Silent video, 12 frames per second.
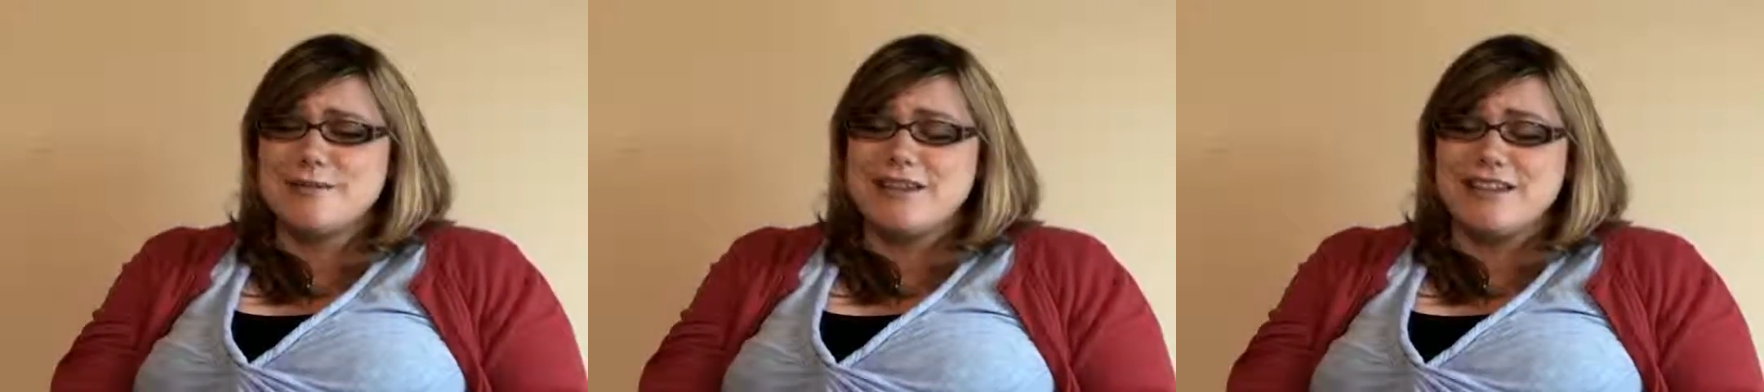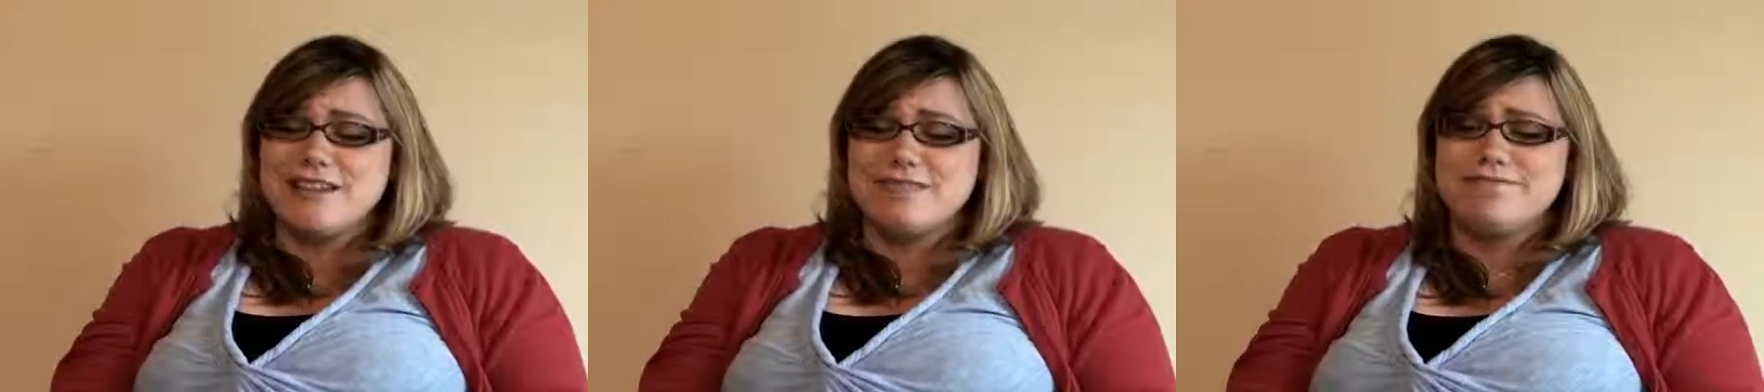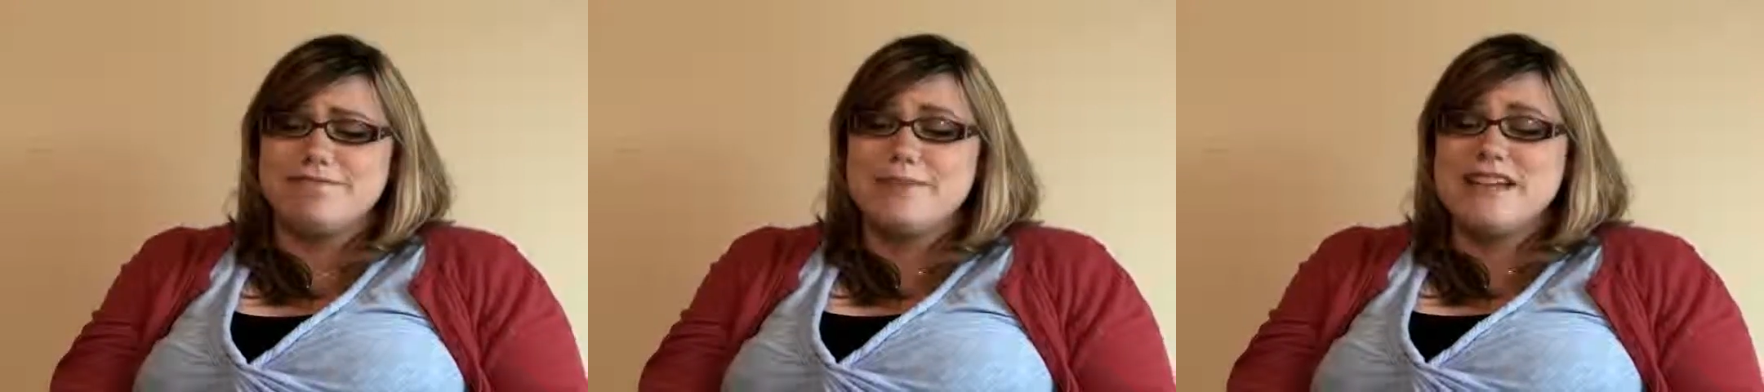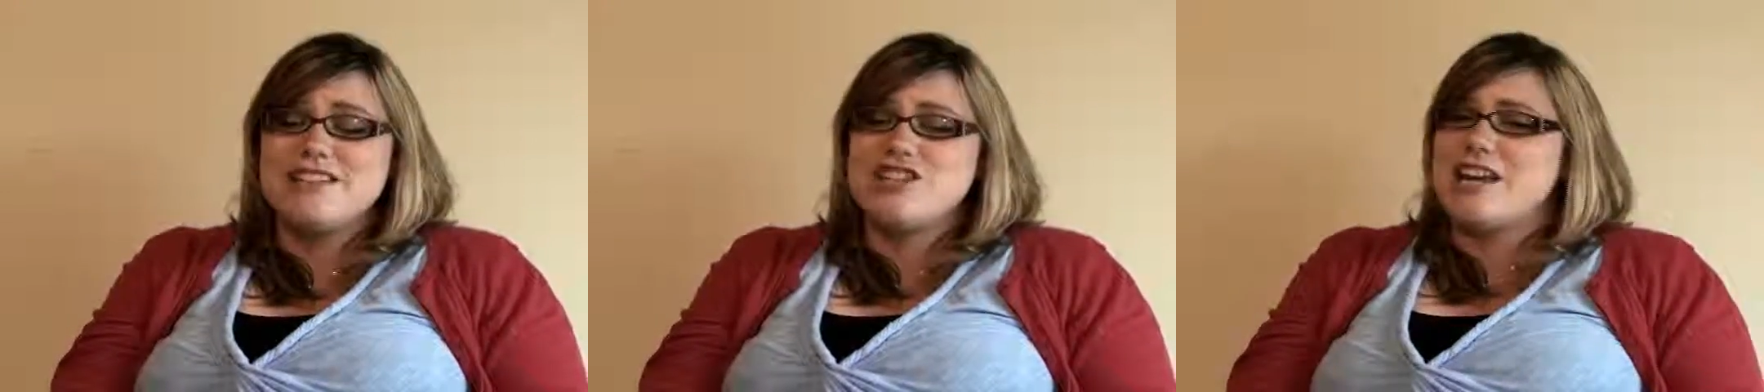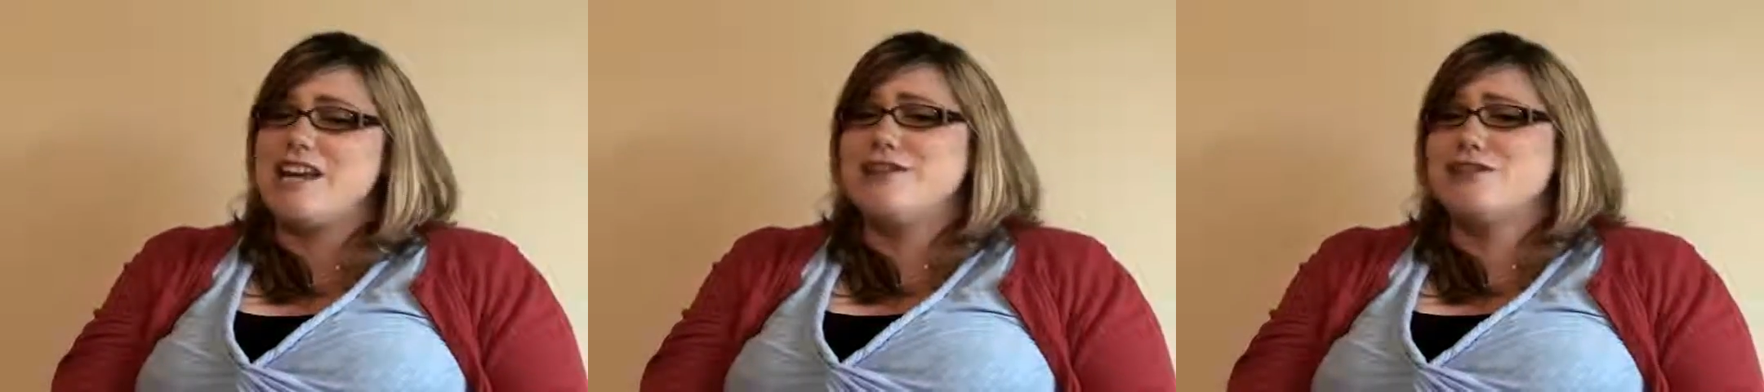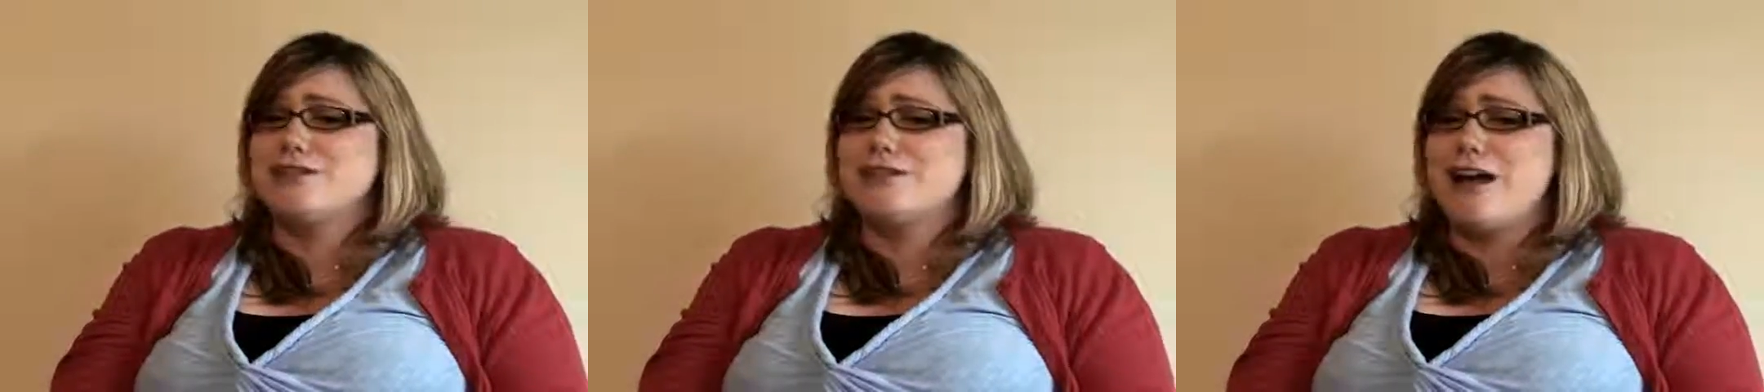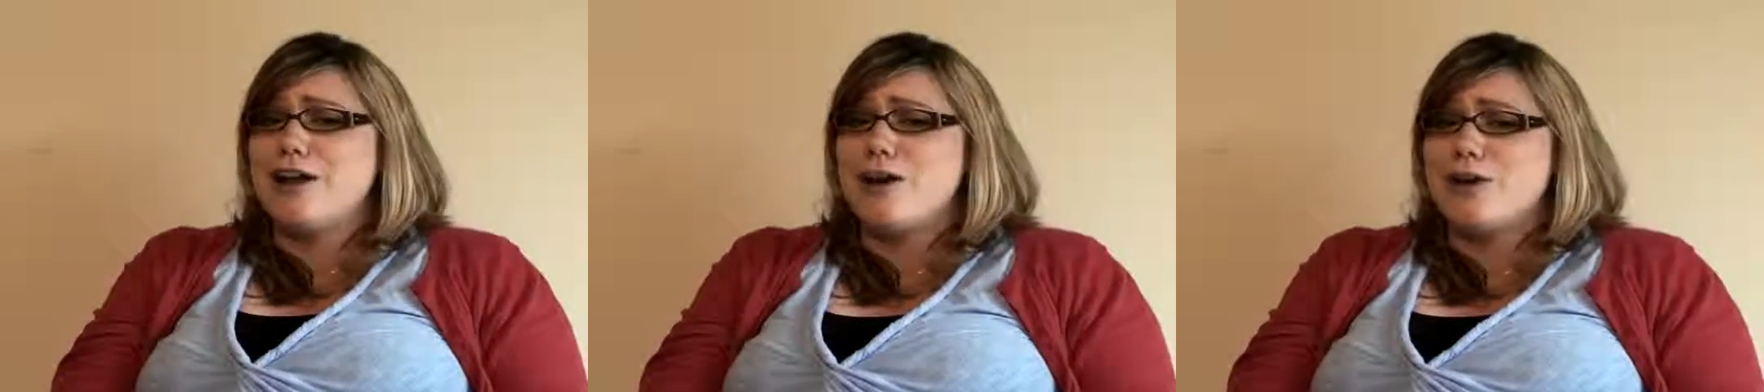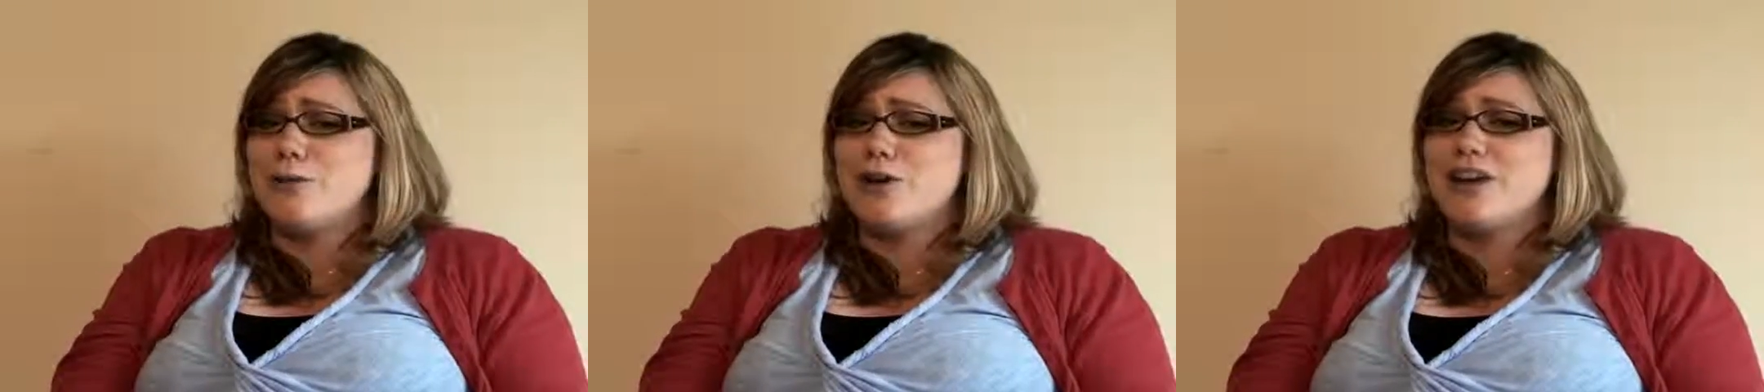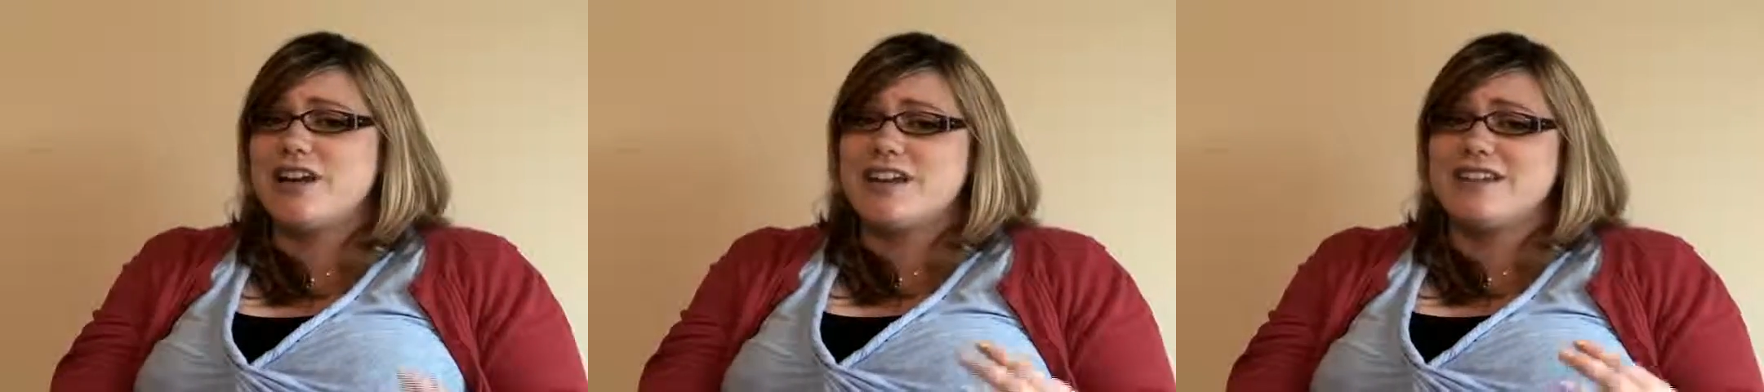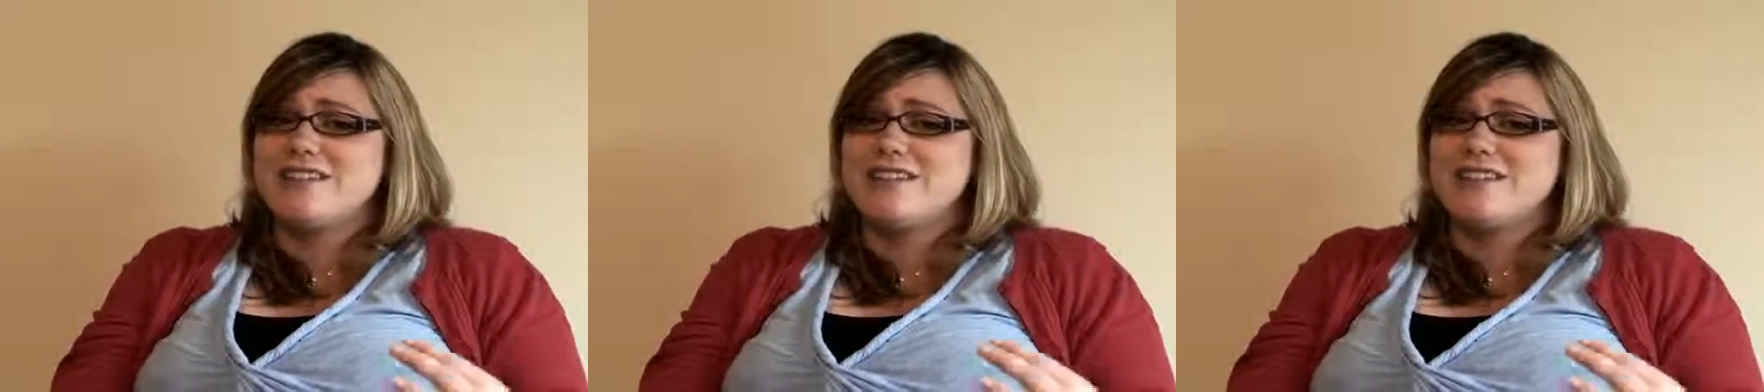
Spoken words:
to be a big change and a lot of hard work